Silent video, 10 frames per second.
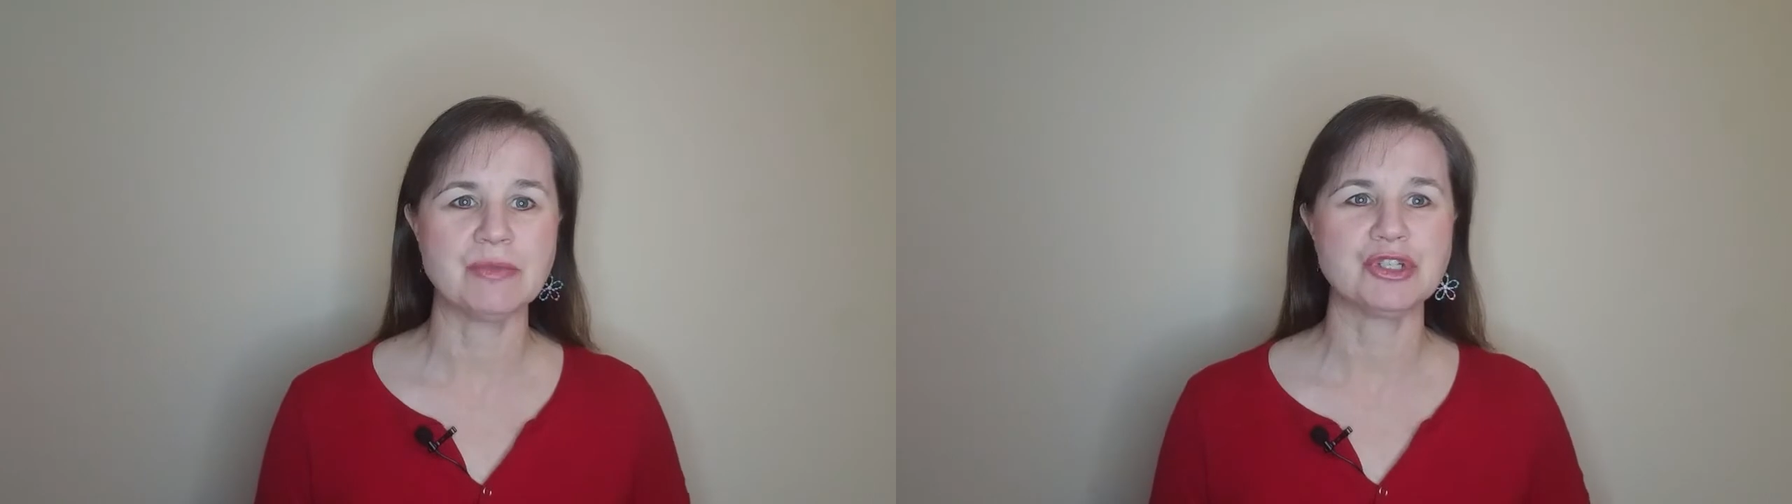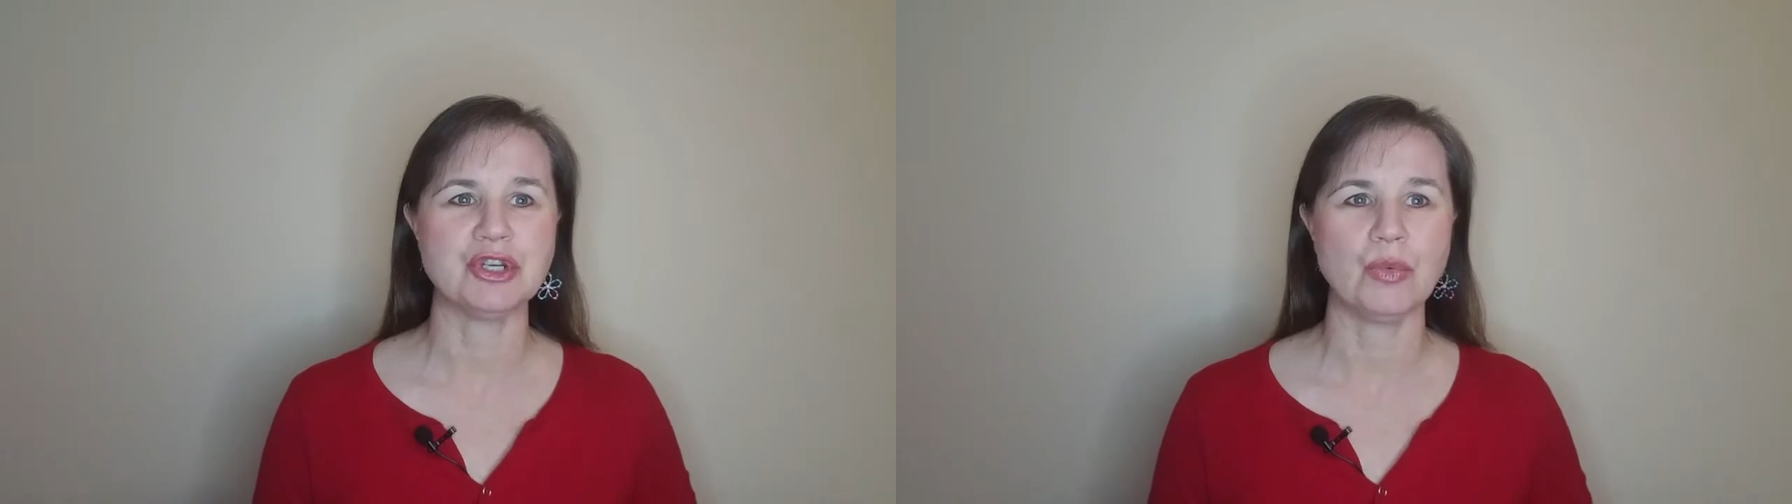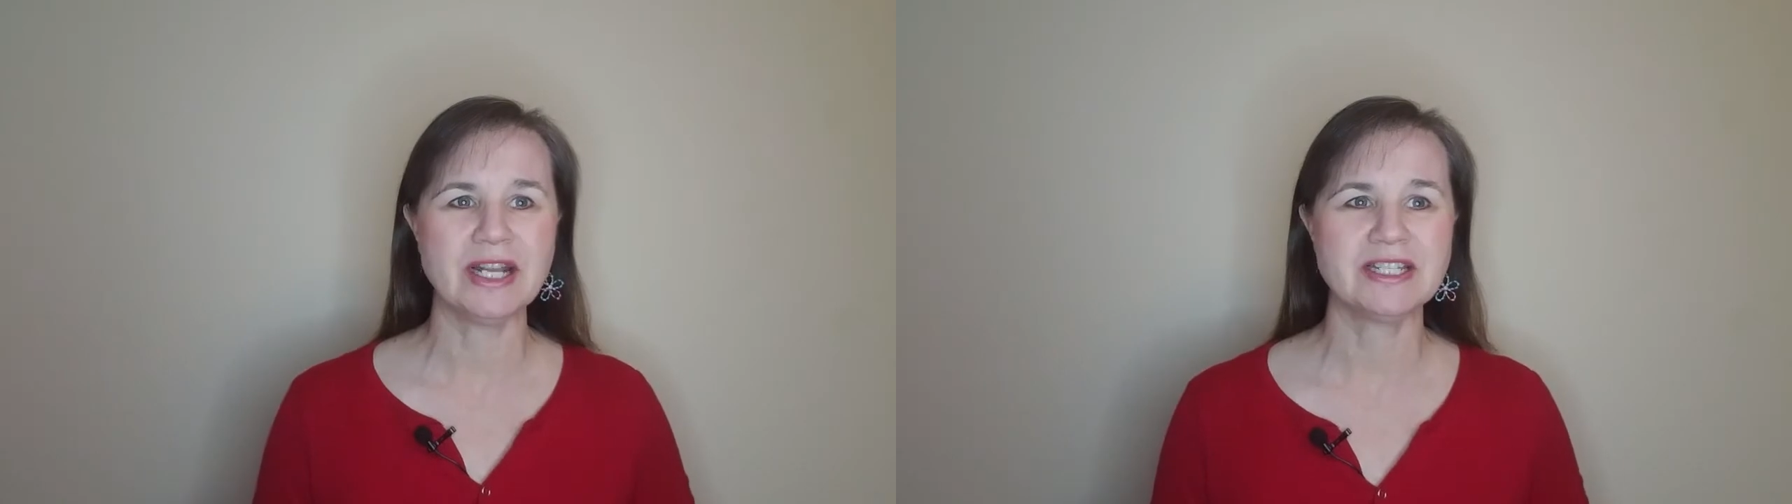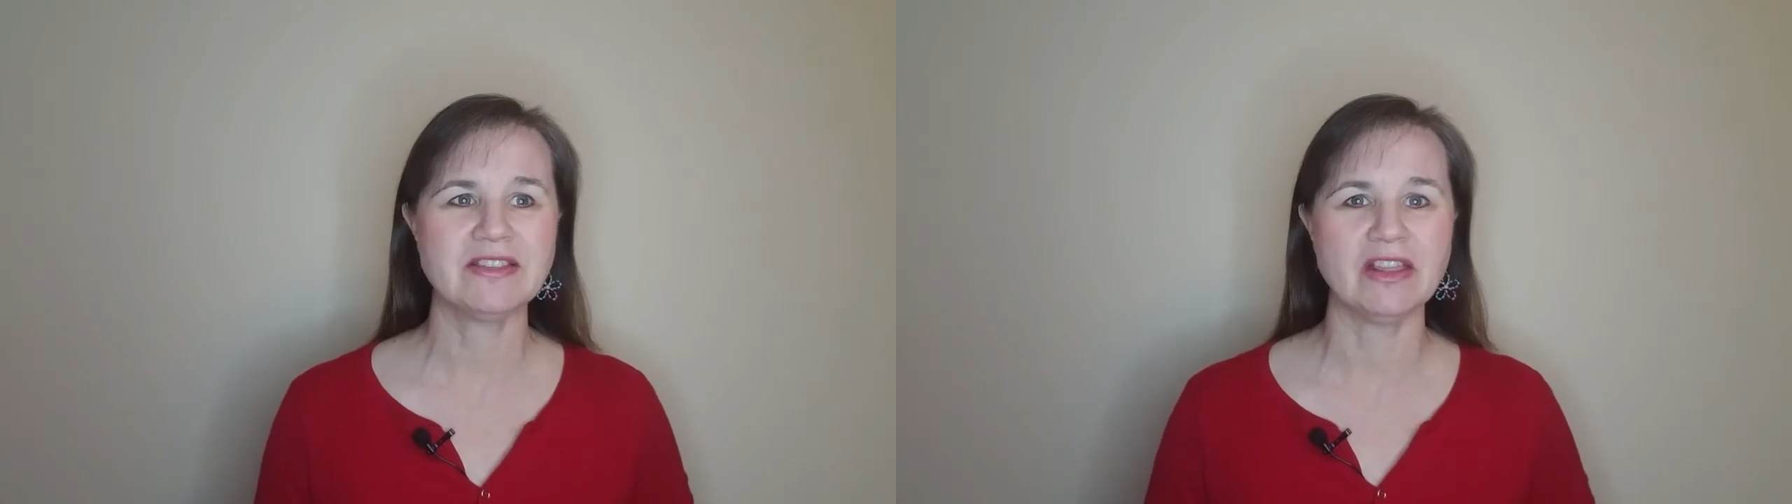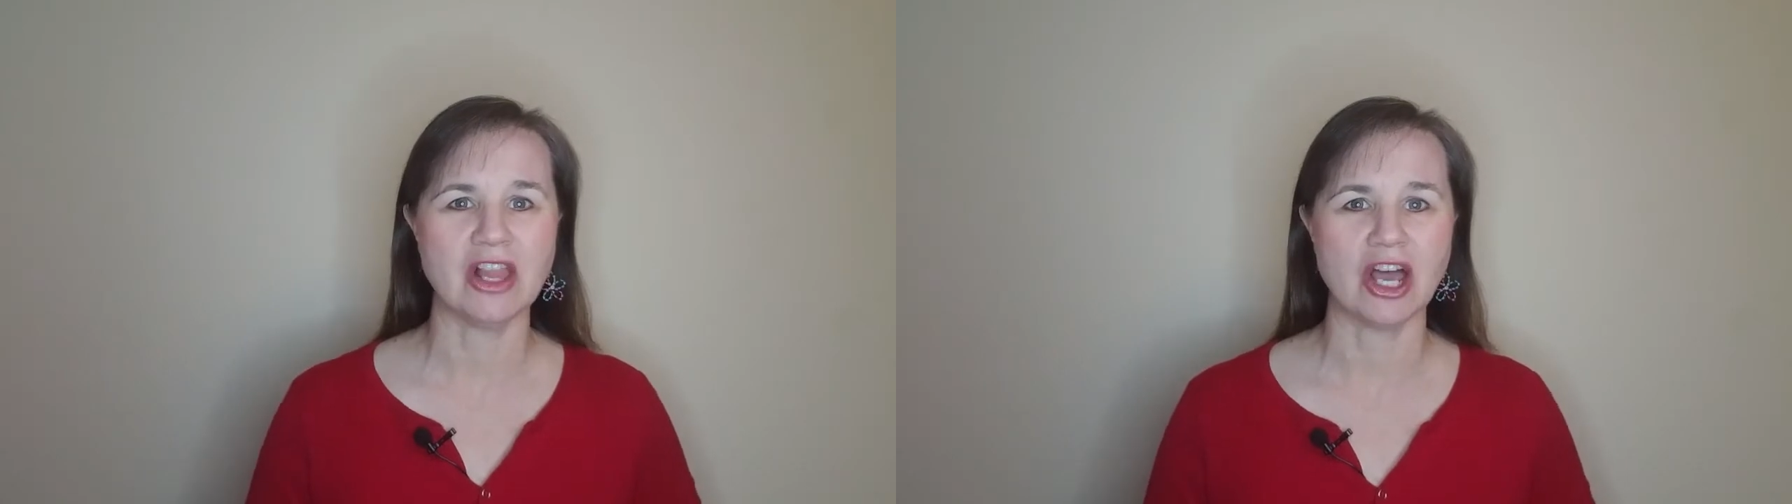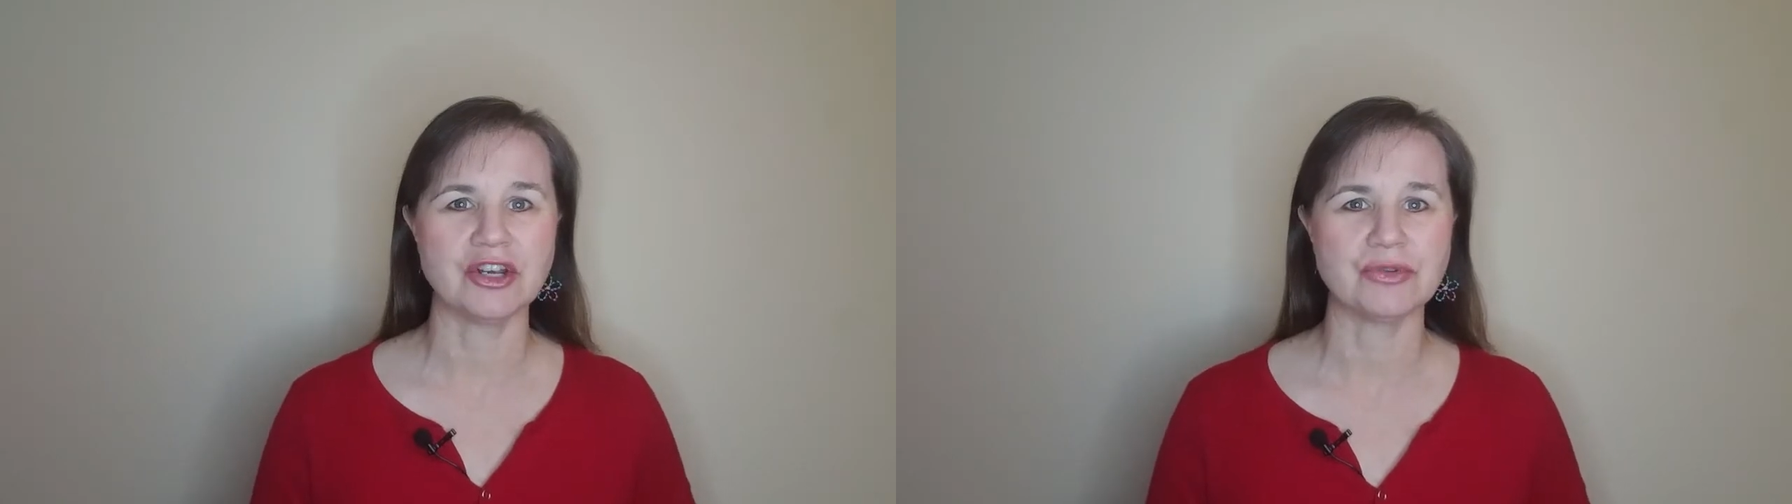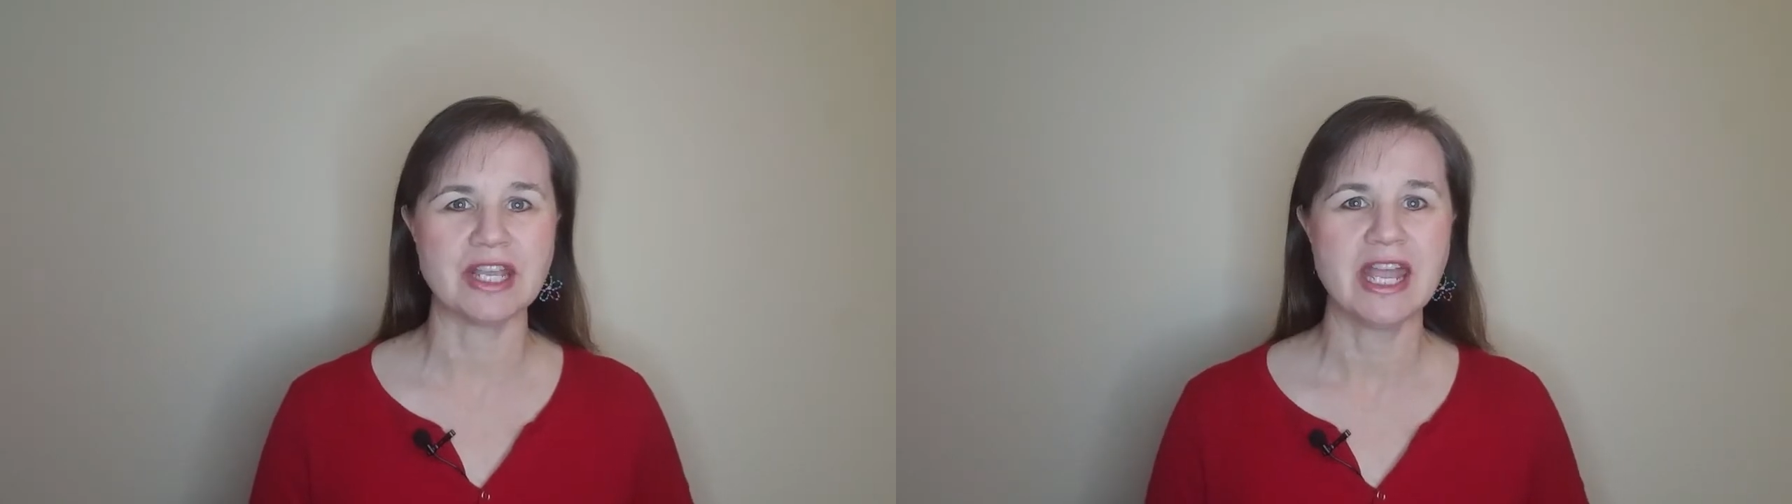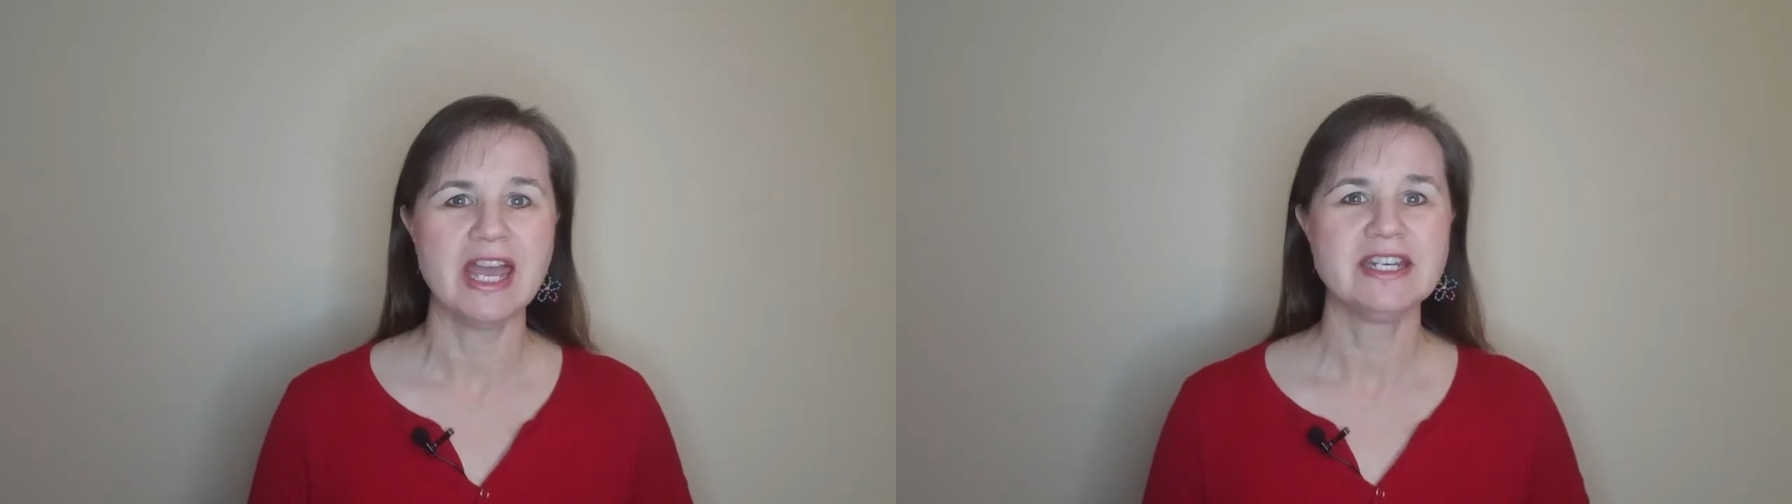she went to the laundry